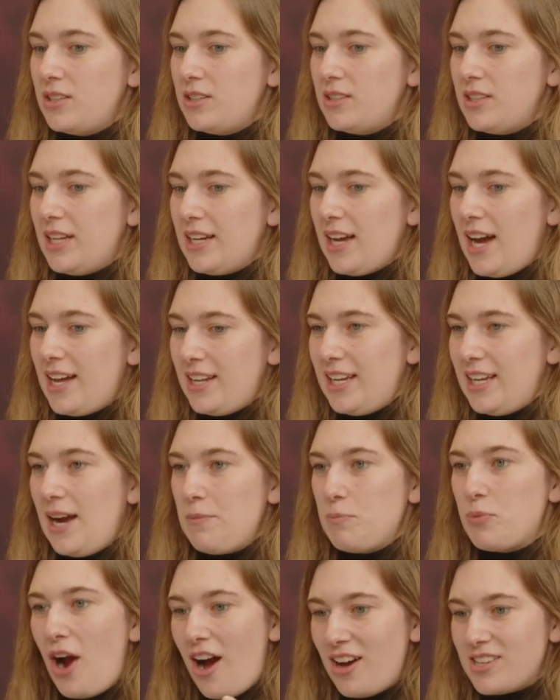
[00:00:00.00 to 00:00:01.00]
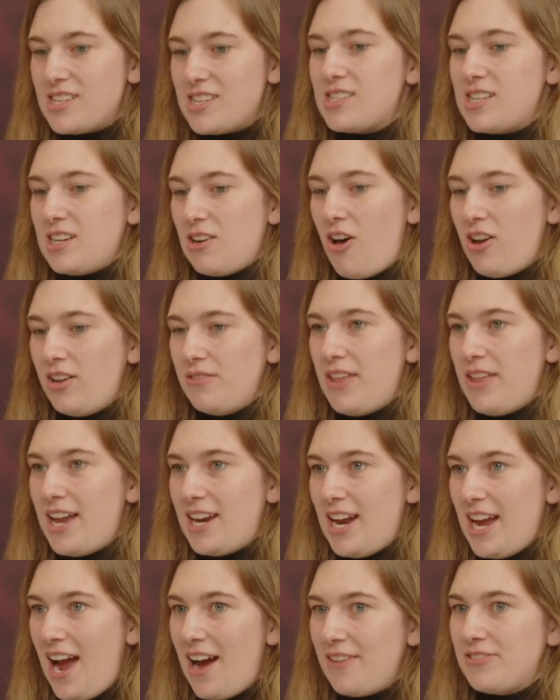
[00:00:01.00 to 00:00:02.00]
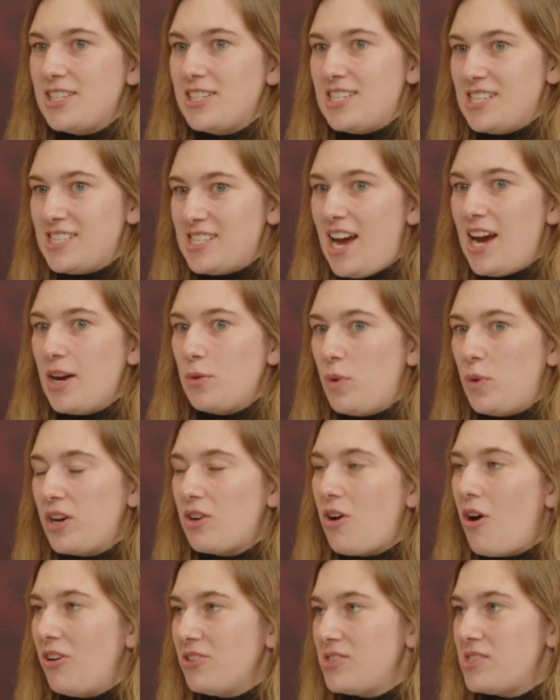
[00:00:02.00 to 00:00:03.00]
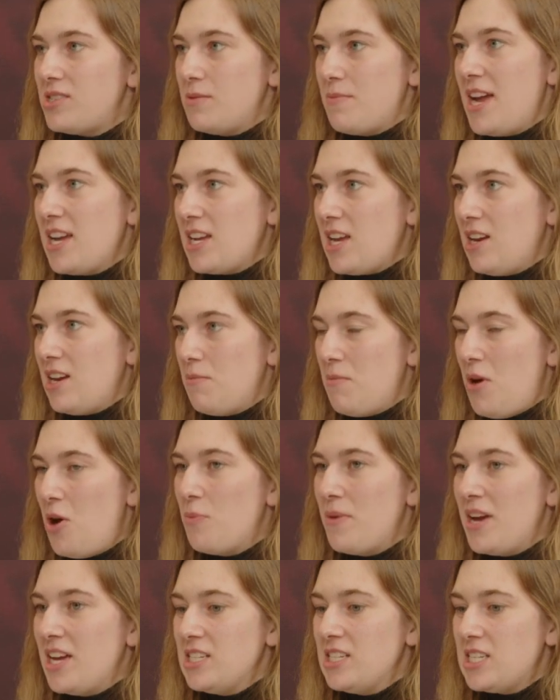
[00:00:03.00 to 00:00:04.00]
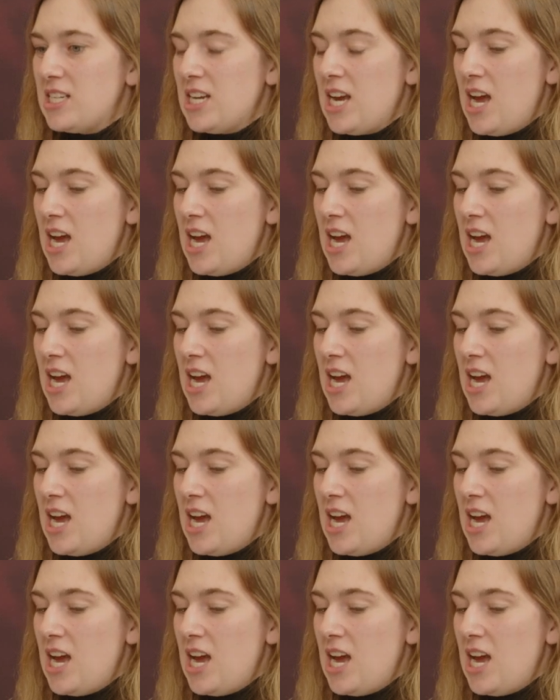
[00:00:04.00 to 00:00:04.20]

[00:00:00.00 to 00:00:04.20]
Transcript: like I'm processing all of that, and I have to decide what calls to make in a moment.